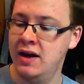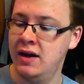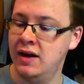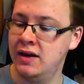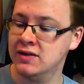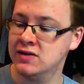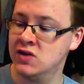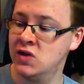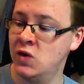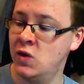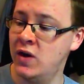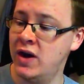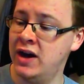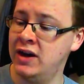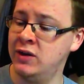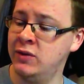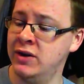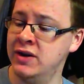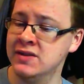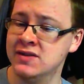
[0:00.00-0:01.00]
So
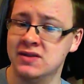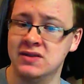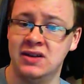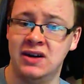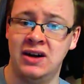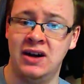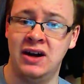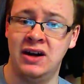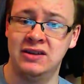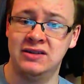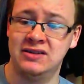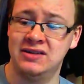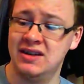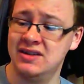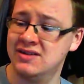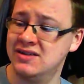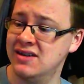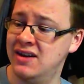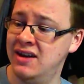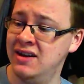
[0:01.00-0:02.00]
anyways,
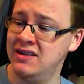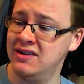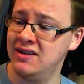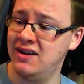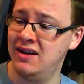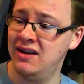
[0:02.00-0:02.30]
that's it.